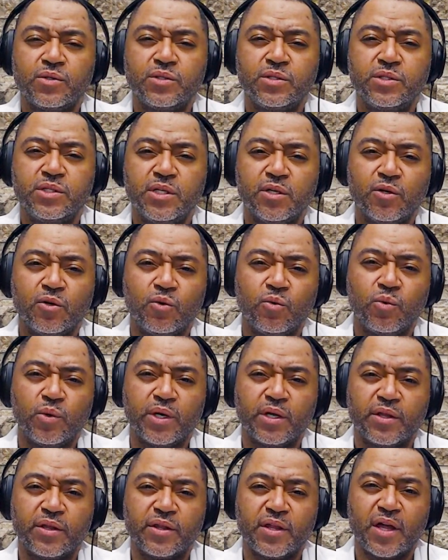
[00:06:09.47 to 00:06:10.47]
deal
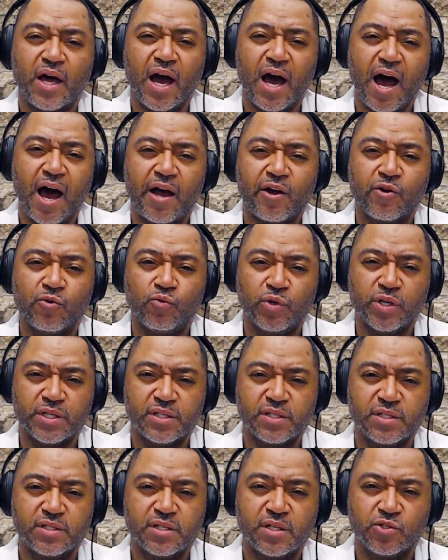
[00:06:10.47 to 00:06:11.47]
with high
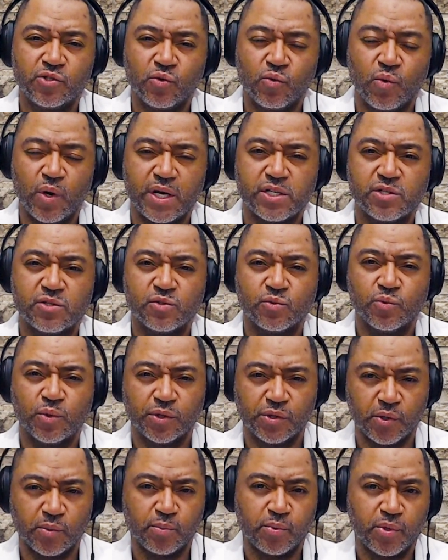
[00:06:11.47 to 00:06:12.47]
risk situations
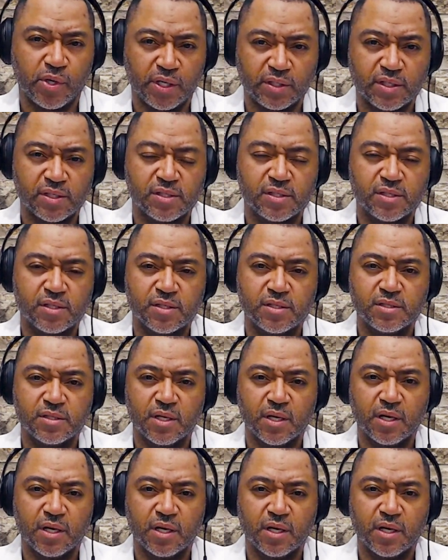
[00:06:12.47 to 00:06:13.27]
with their pregnancies.